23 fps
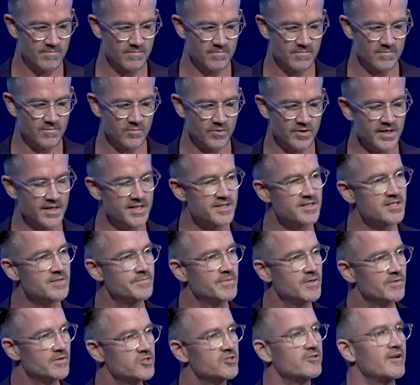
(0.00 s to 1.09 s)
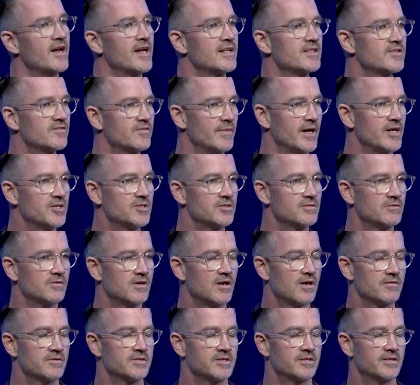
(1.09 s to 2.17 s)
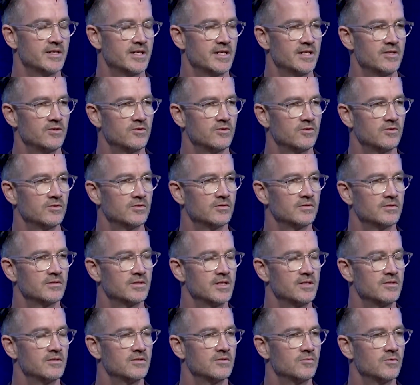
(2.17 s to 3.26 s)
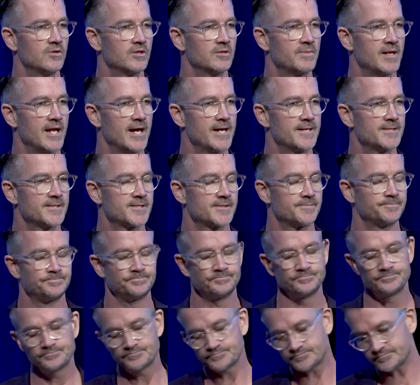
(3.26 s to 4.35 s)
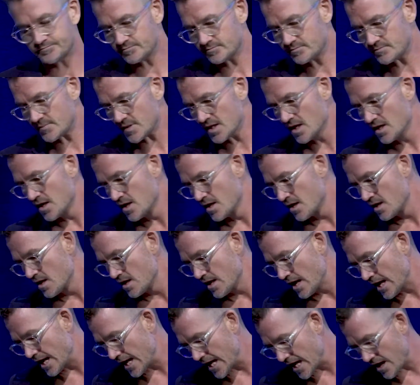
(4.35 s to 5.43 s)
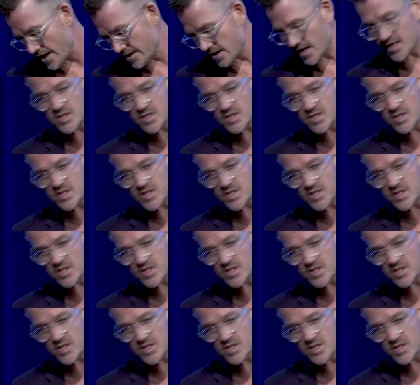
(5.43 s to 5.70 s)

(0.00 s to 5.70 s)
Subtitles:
what it is to build a transformational culture in your workplace. I'd like